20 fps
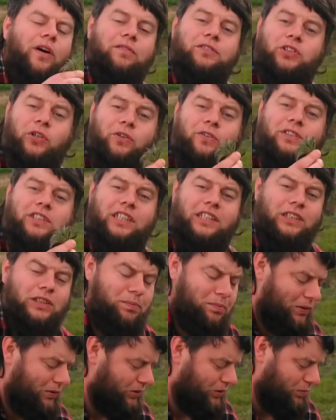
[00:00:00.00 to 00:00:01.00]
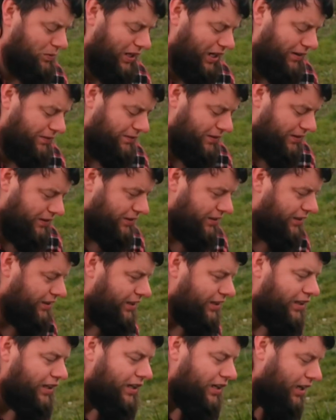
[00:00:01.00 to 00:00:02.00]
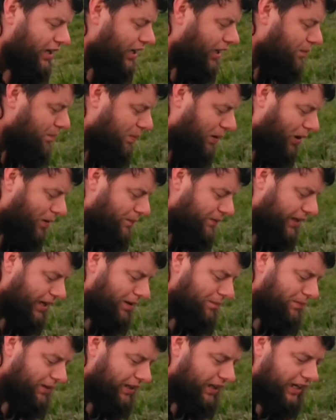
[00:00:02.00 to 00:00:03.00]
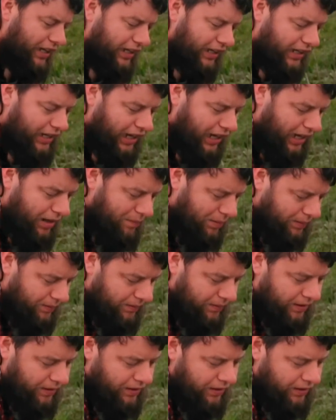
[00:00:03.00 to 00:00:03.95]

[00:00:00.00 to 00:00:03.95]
of 2 teaspoons worth and pop them in a cup,